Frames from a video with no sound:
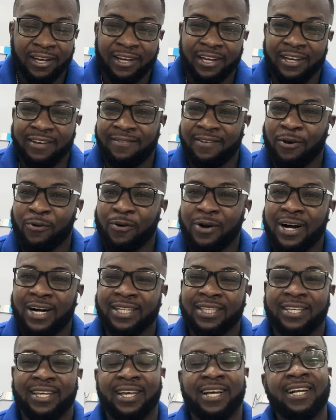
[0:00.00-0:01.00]
If you
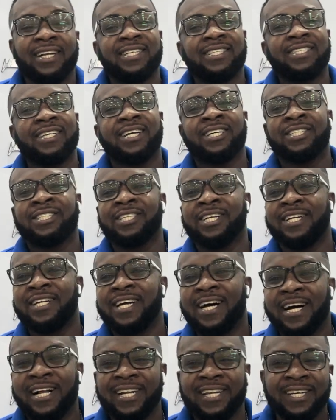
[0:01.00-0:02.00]
want L
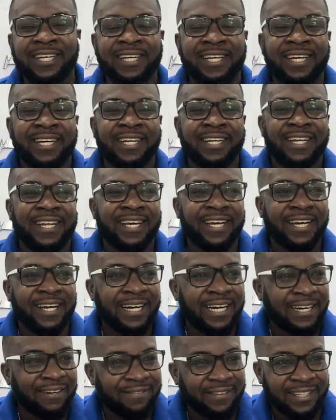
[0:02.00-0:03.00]
sectional, they
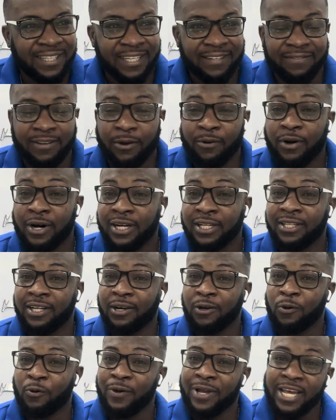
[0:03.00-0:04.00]
have it. If you want
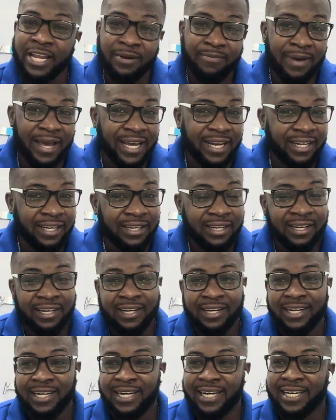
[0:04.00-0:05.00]
a queen bed,
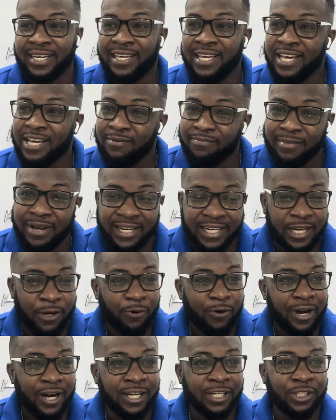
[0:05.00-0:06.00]
a king bed, you
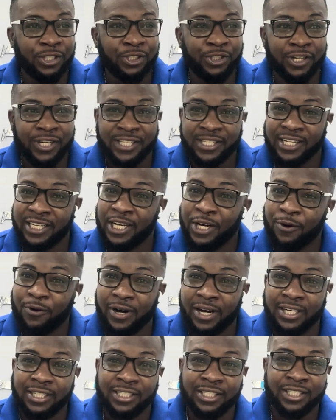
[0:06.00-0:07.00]
want dresser, you
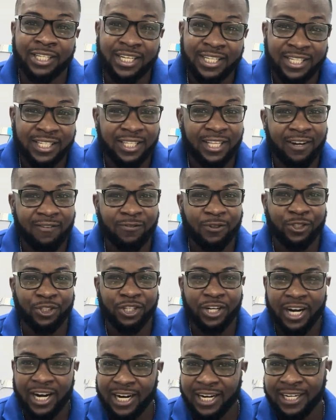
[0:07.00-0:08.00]
want chest of
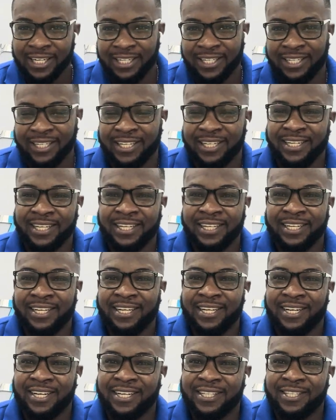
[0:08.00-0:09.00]
drawer,
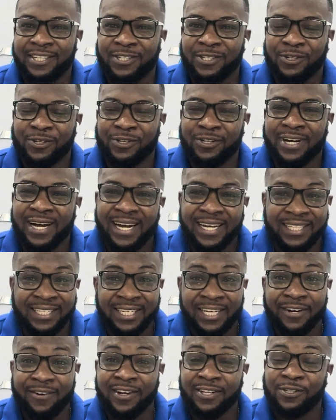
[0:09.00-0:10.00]
it is right
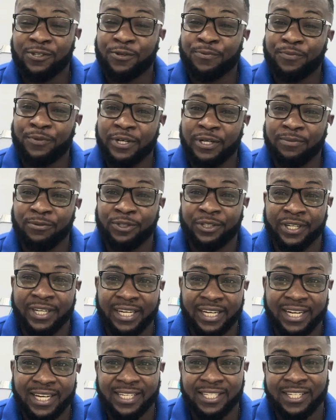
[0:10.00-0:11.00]
here at Supreme
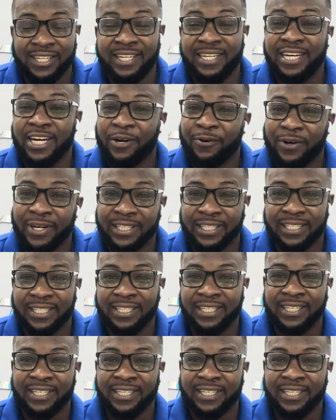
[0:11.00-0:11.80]
Trader. So here what?